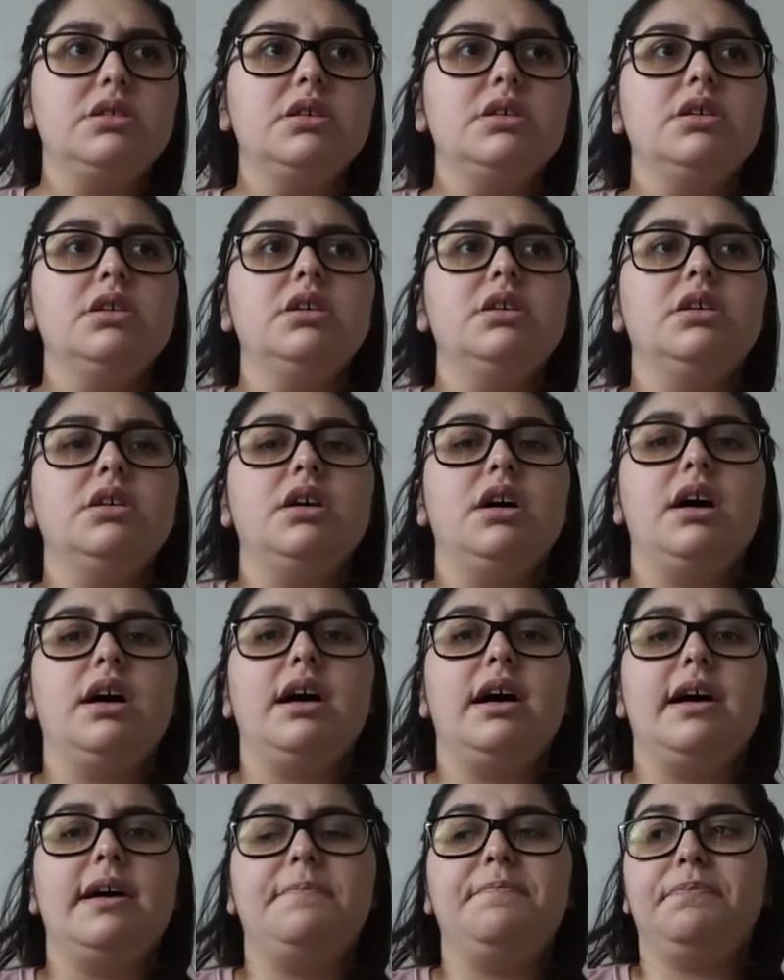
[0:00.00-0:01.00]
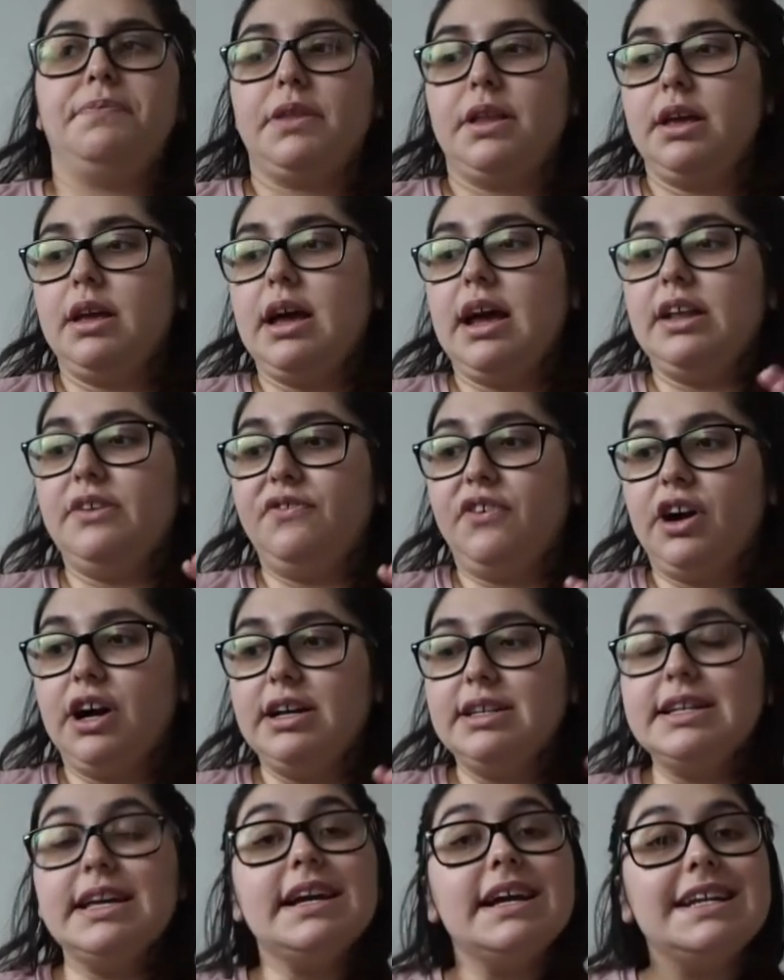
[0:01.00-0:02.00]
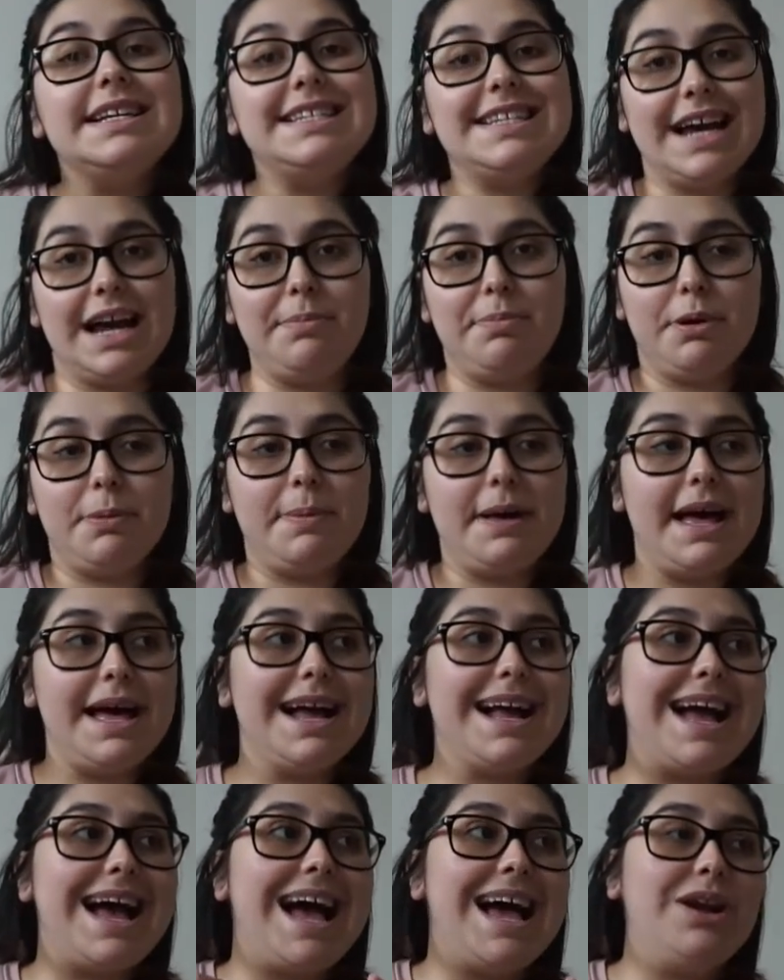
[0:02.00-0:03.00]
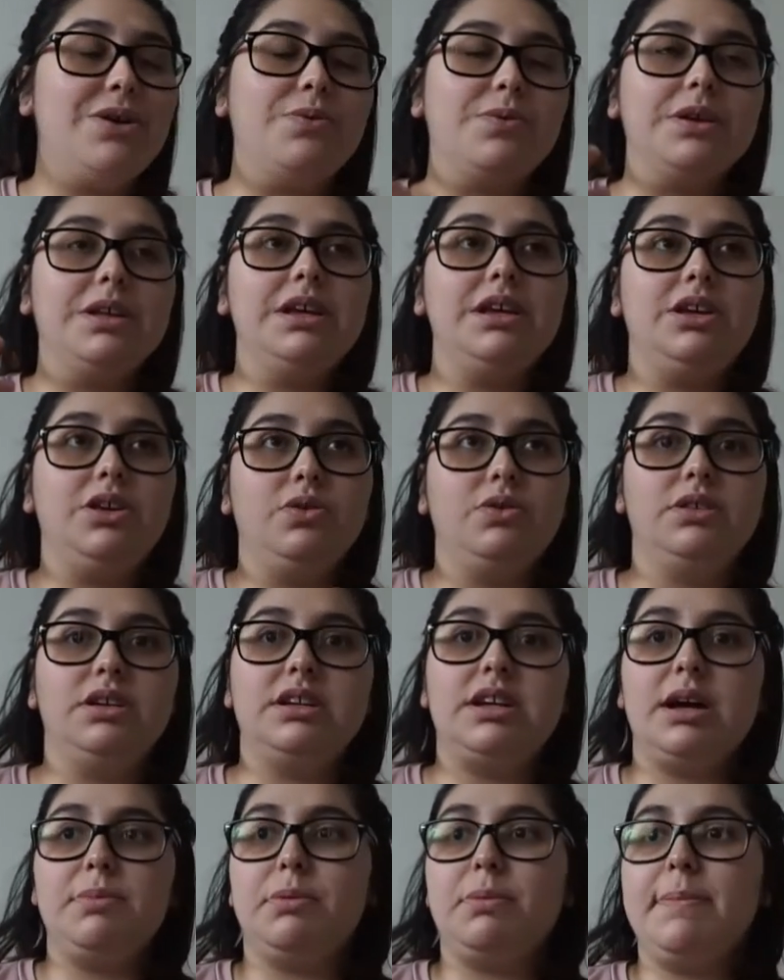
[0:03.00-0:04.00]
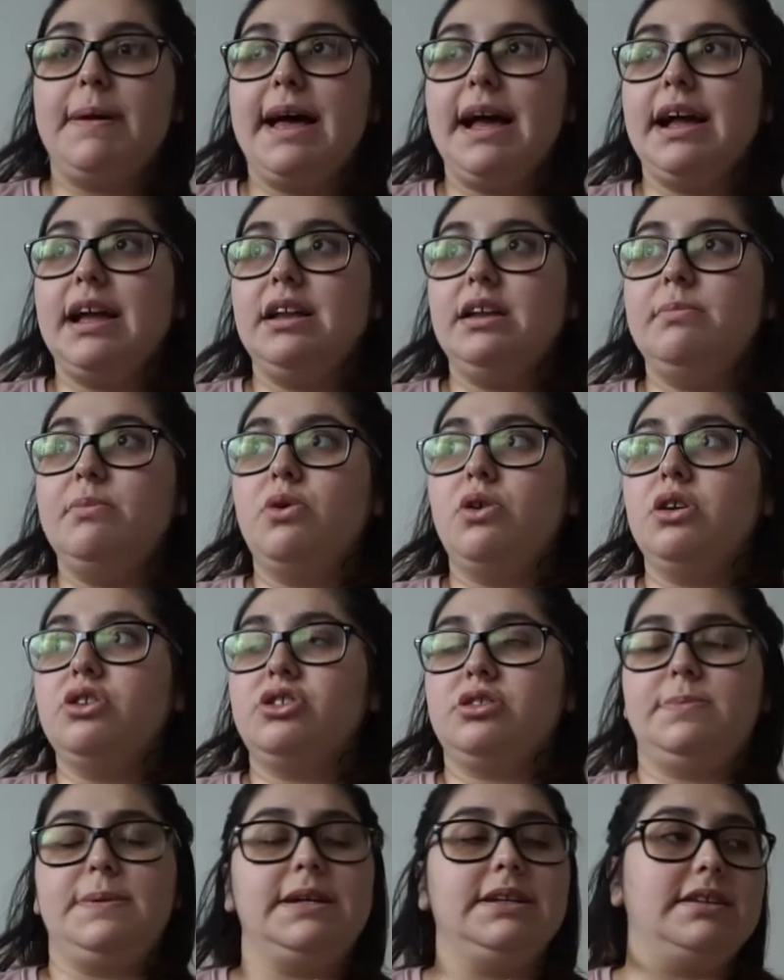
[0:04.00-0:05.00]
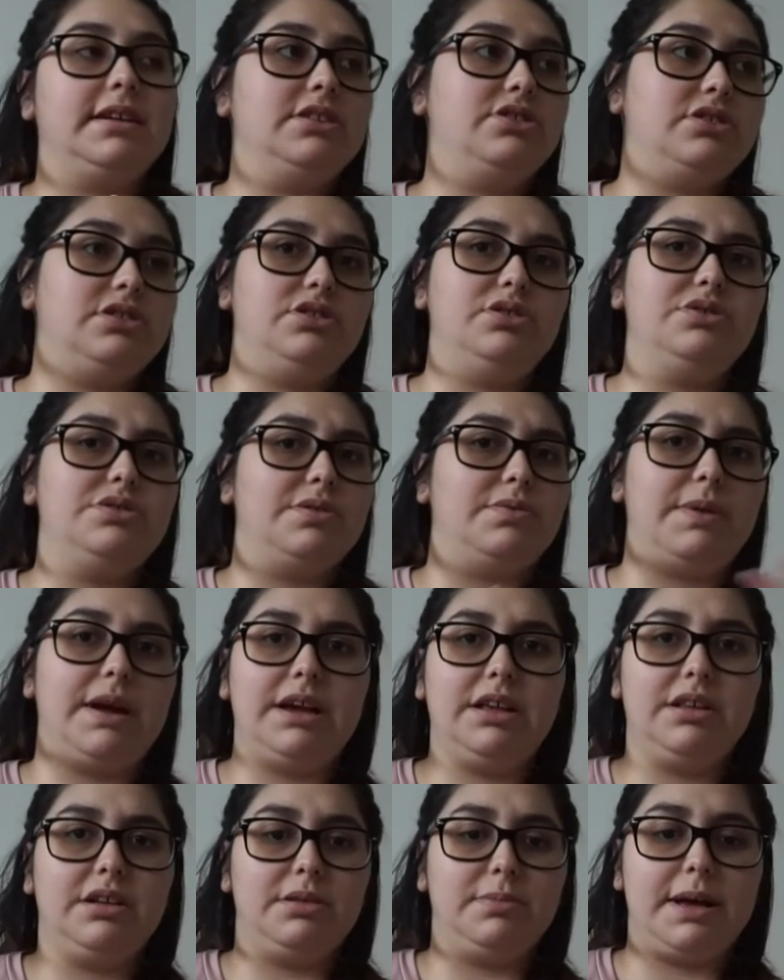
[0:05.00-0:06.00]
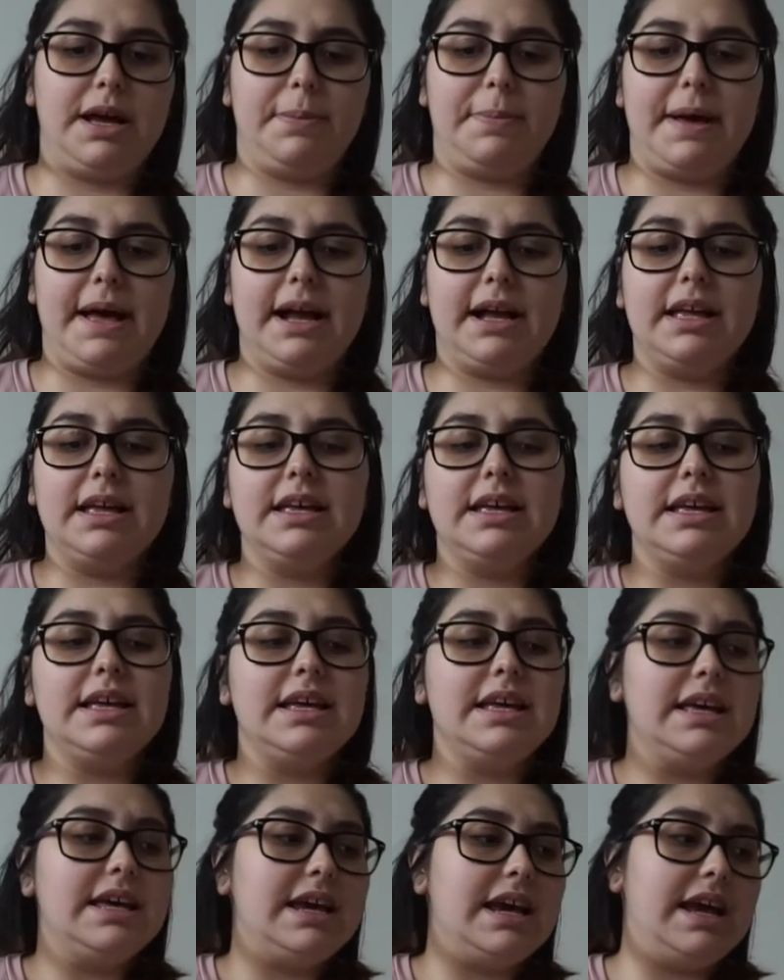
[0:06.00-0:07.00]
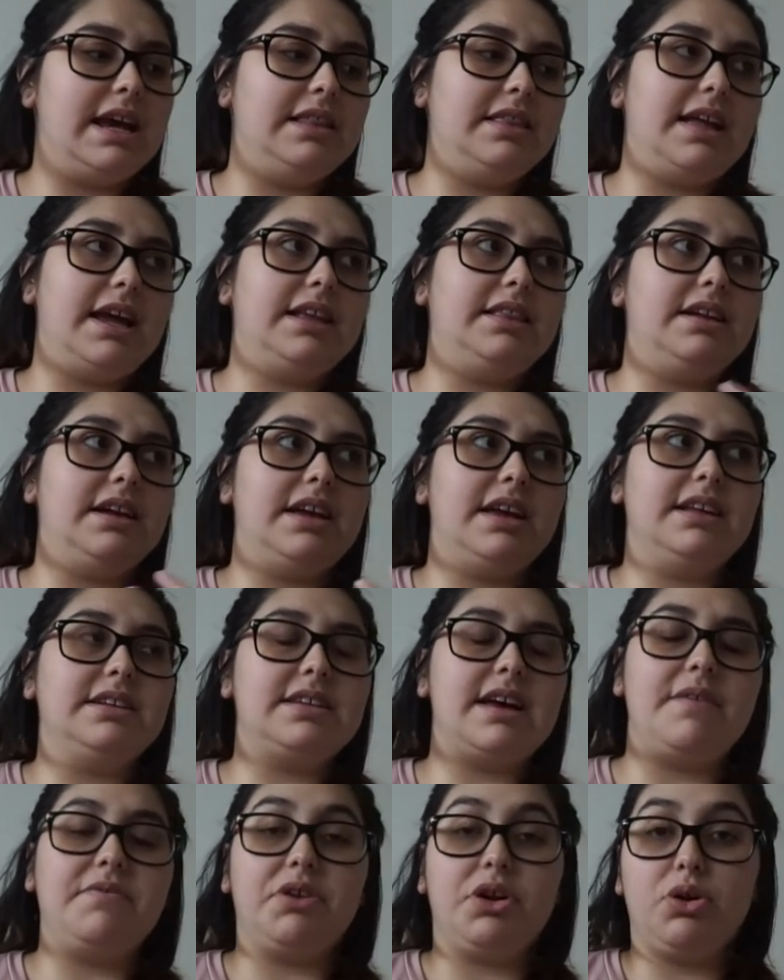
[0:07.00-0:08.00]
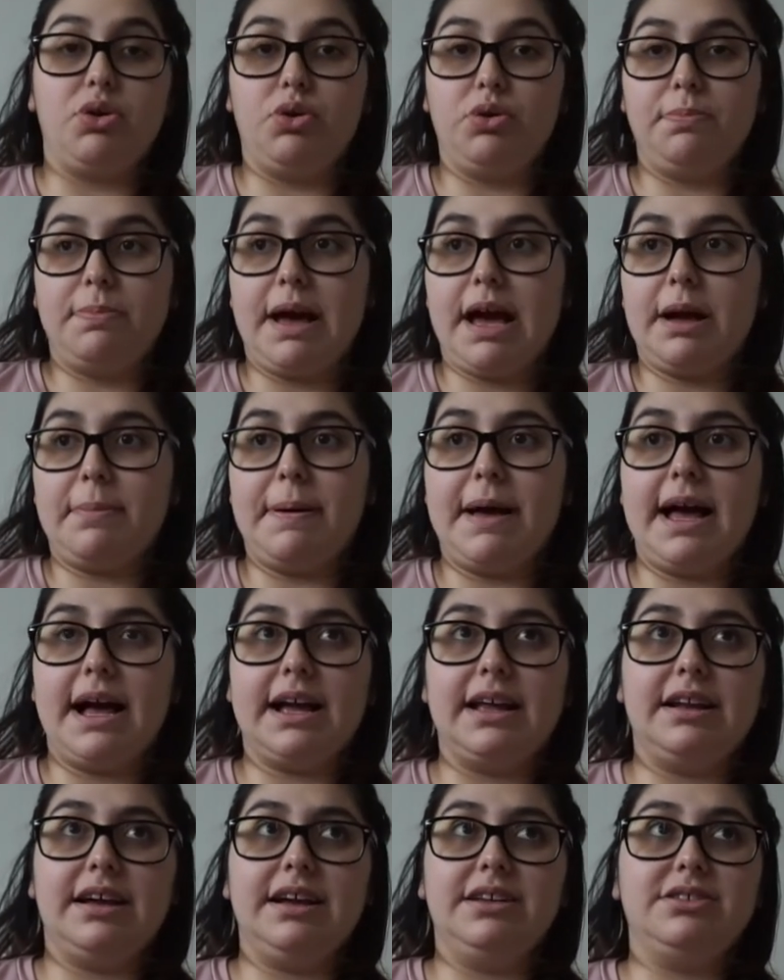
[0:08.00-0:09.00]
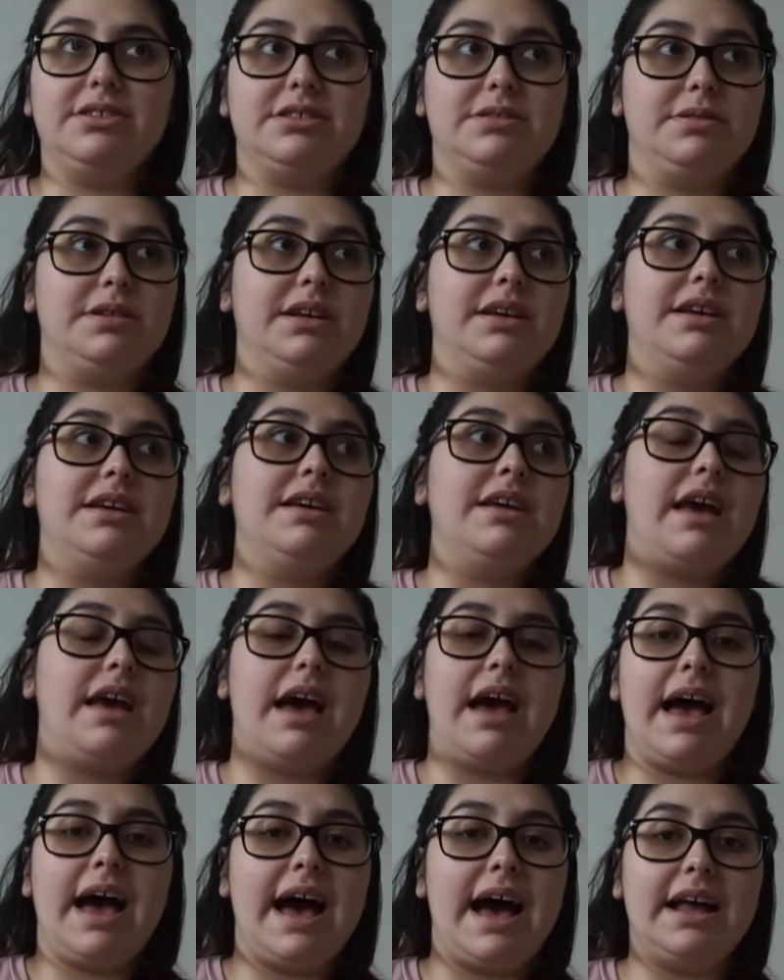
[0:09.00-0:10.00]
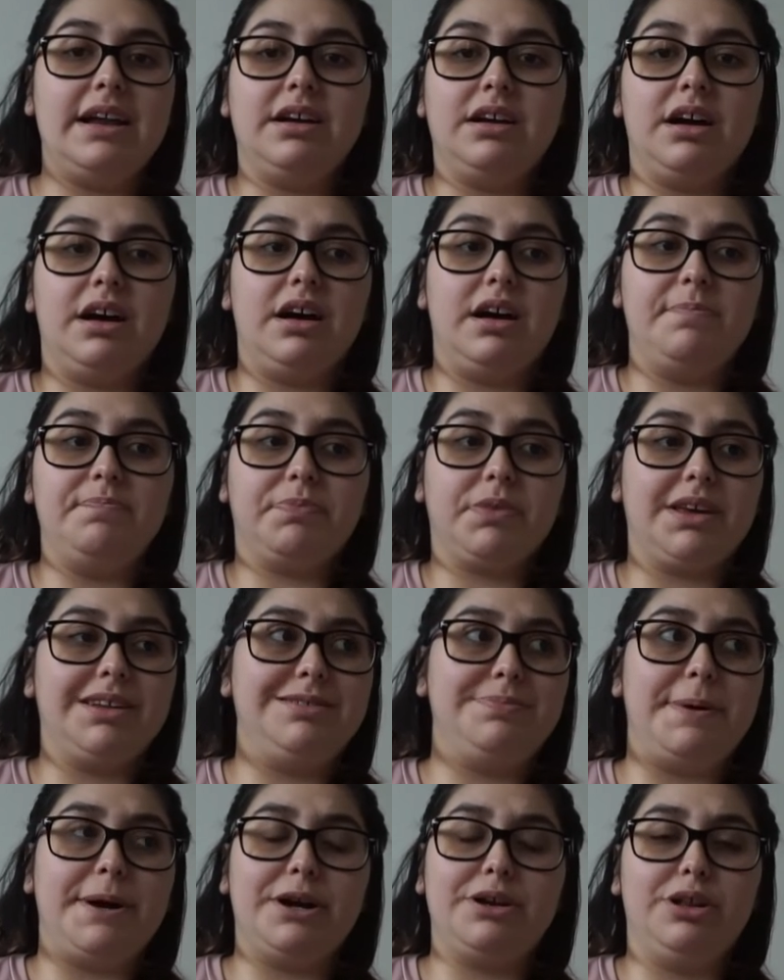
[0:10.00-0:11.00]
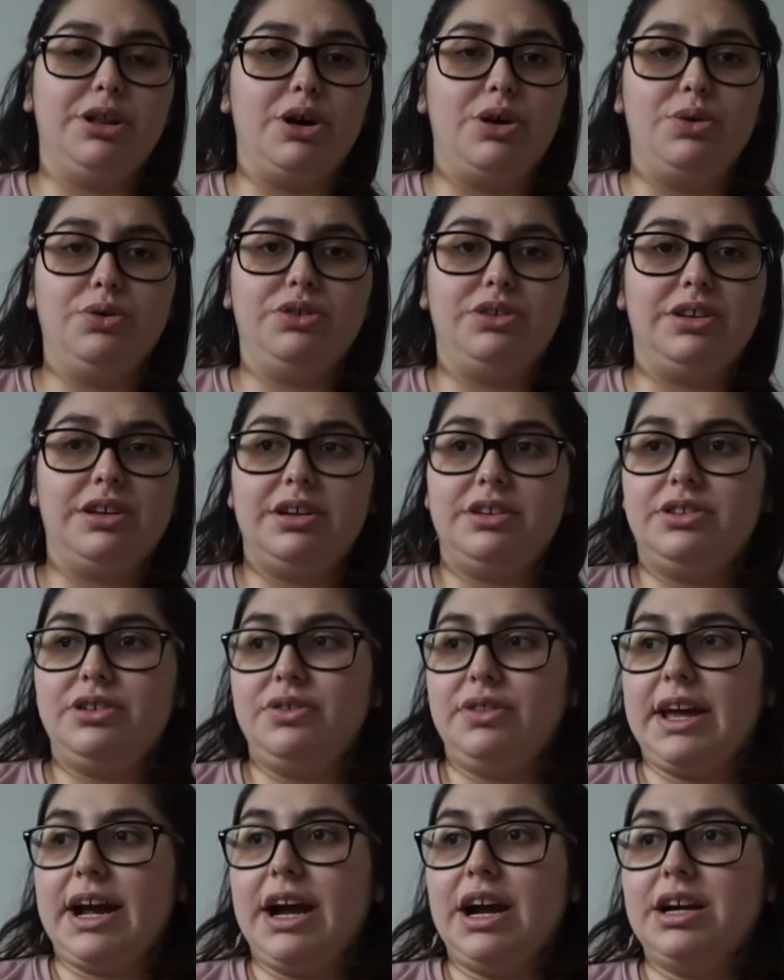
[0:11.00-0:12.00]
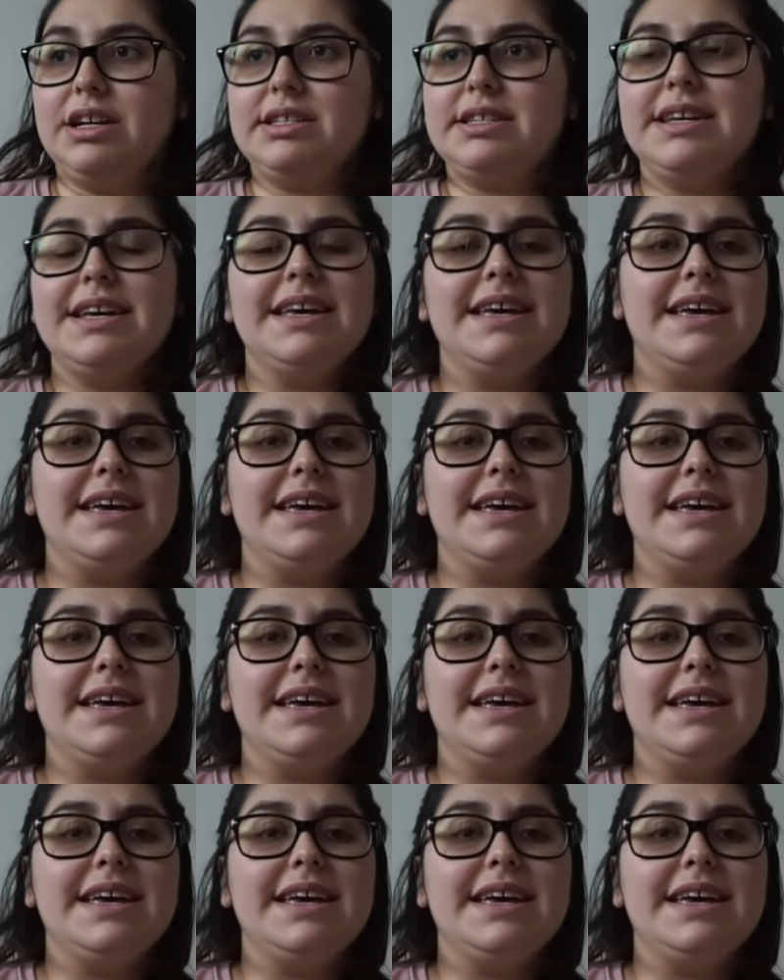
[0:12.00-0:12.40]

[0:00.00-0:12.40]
Um, as far as, like, a diaper bag, I don't really use a diaper bag anymore just because I just use a regular backpack. And, like, the kids have their own backpack, and I just add um, spare clothes to theirs.